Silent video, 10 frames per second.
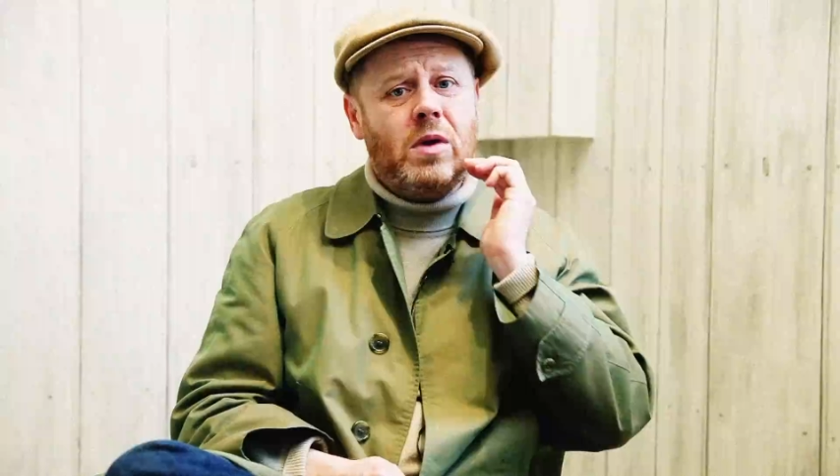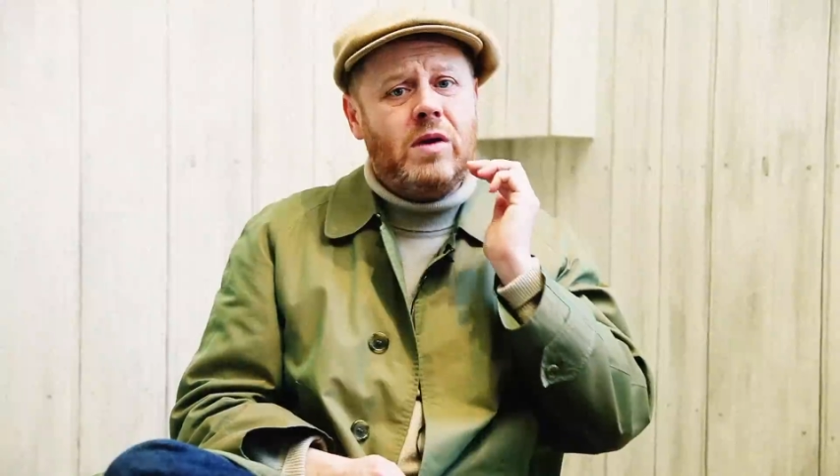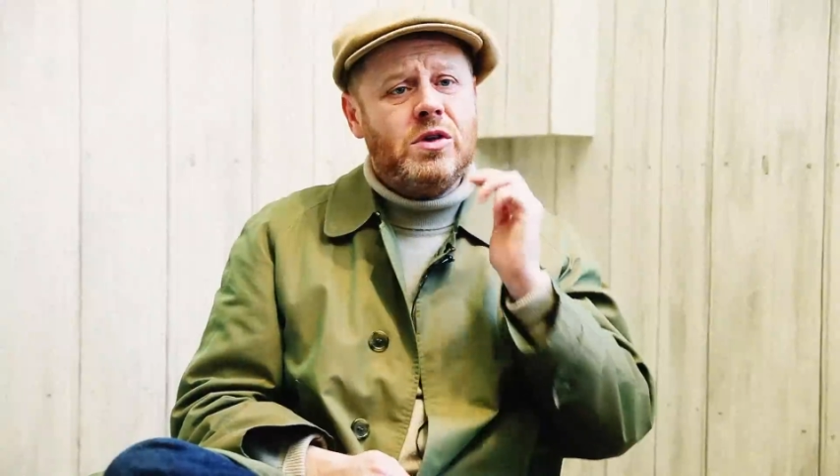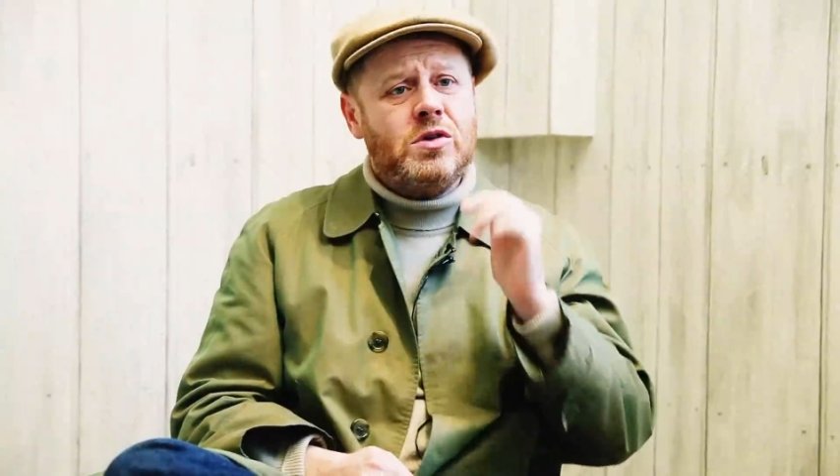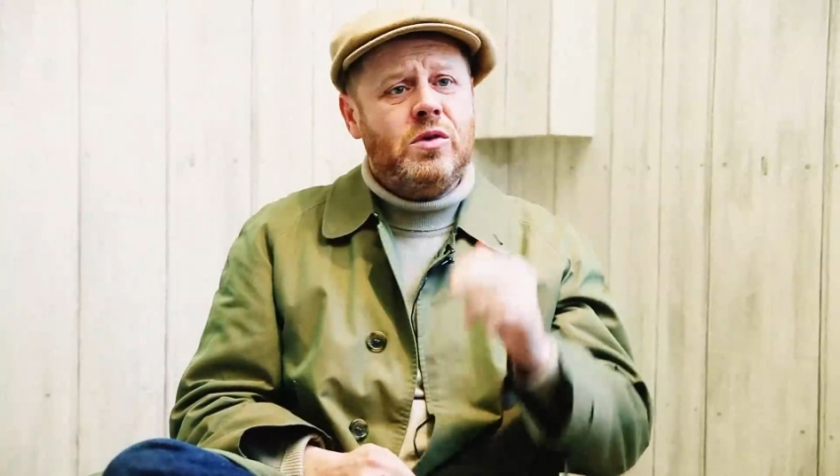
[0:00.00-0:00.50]
Believe
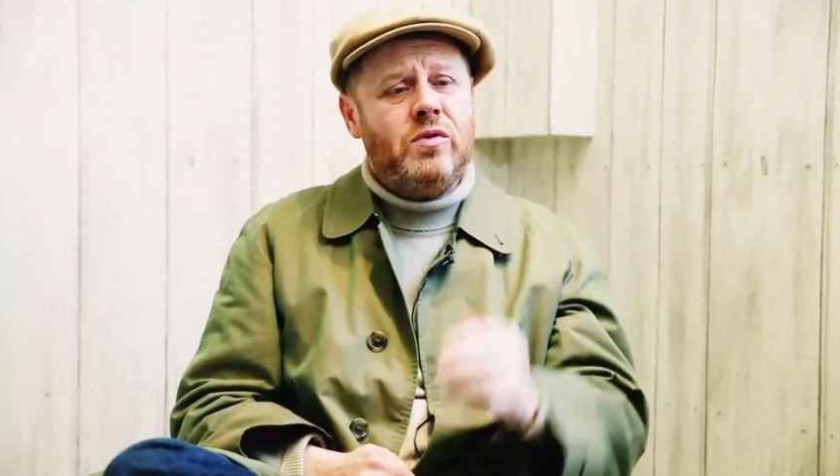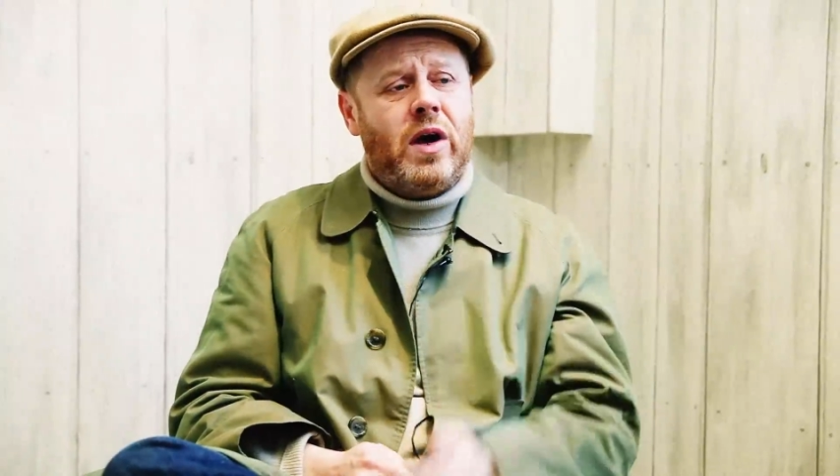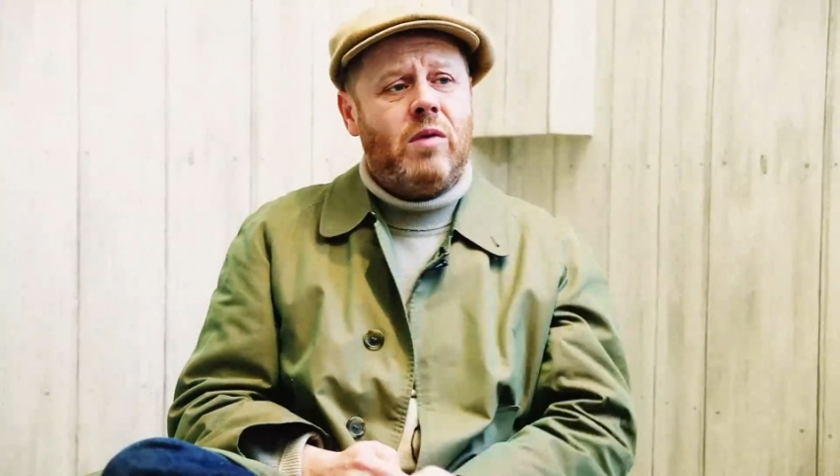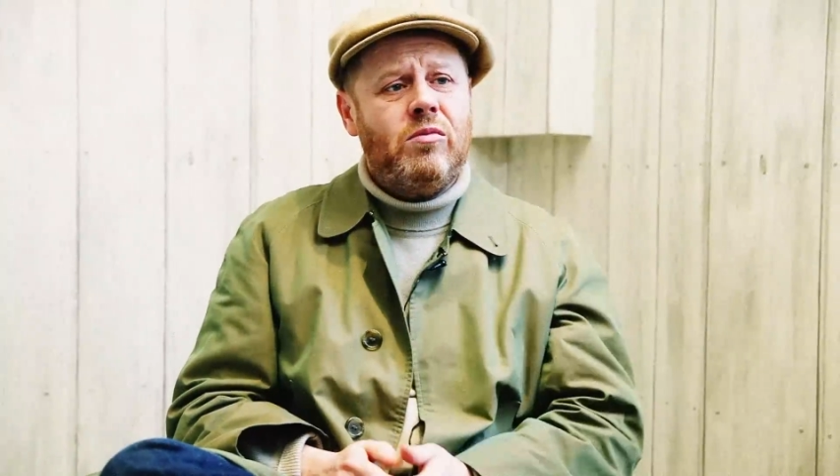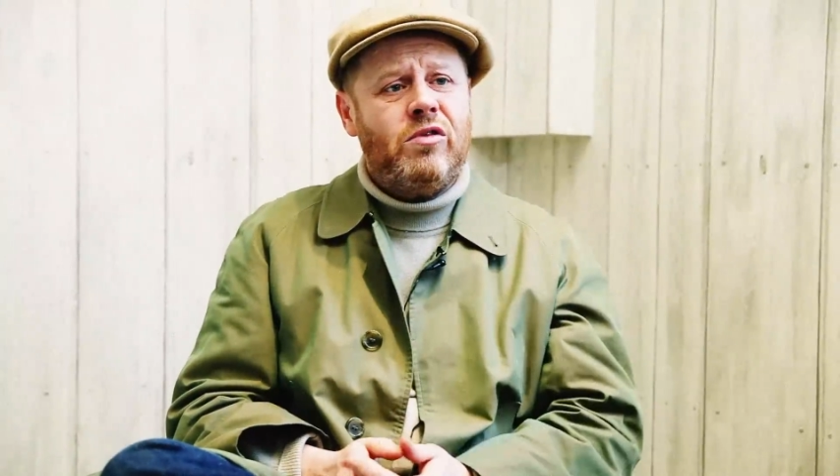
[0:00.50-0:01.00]
the Truth
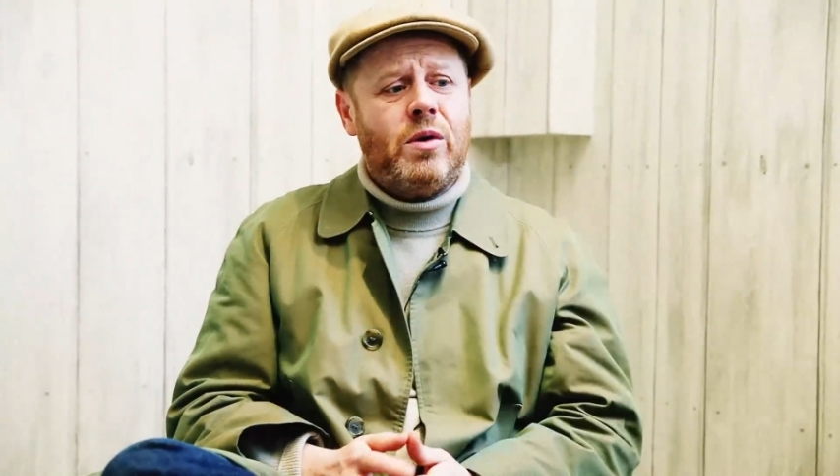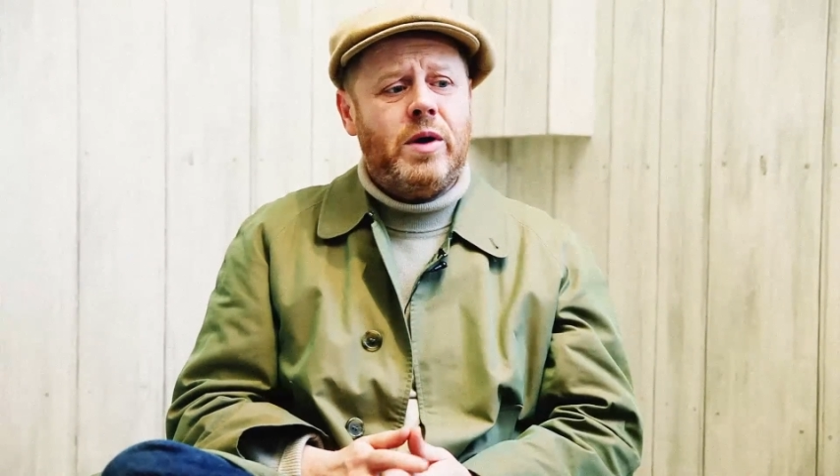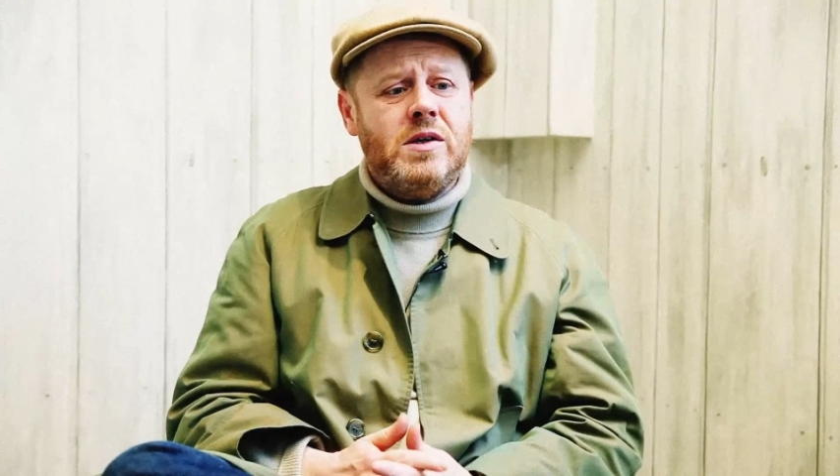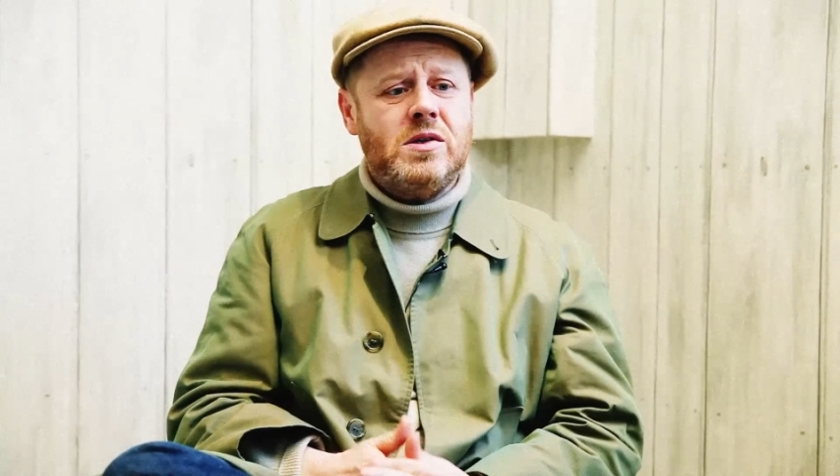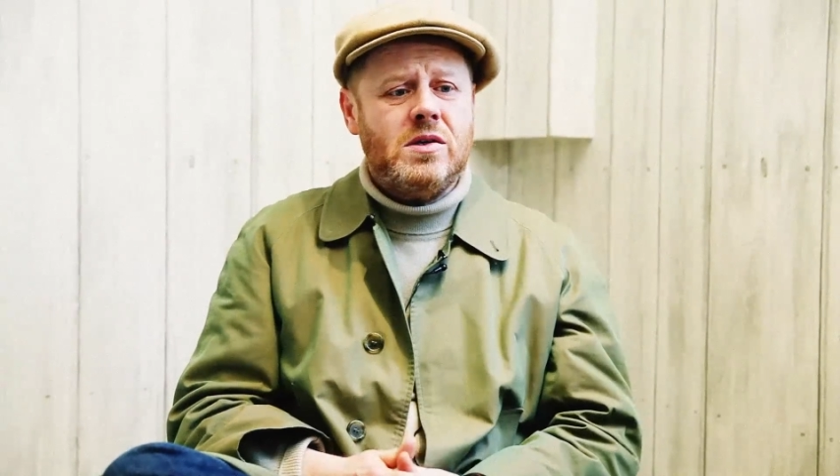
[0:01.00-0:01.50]
album for
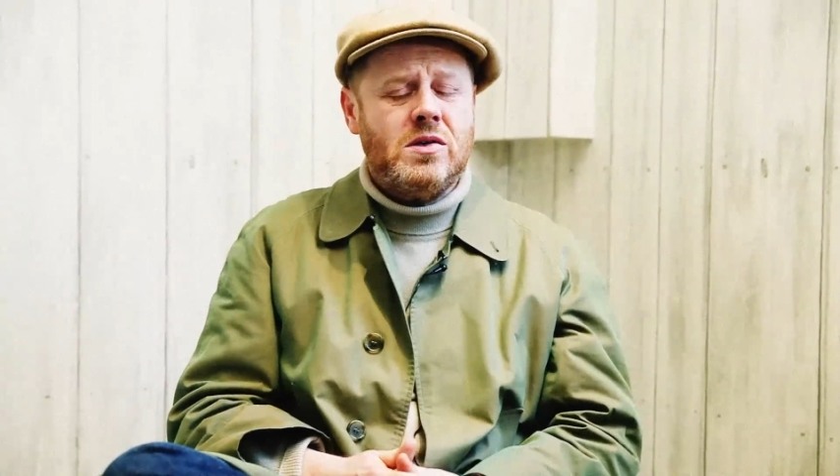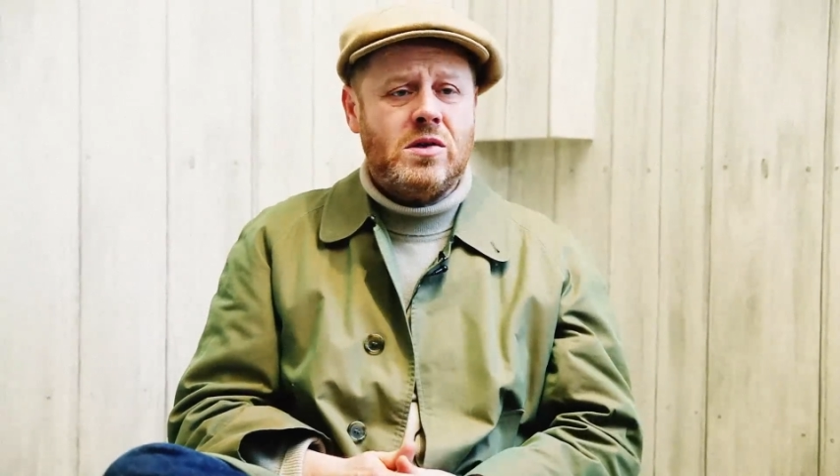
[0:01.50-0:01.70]
Oasis,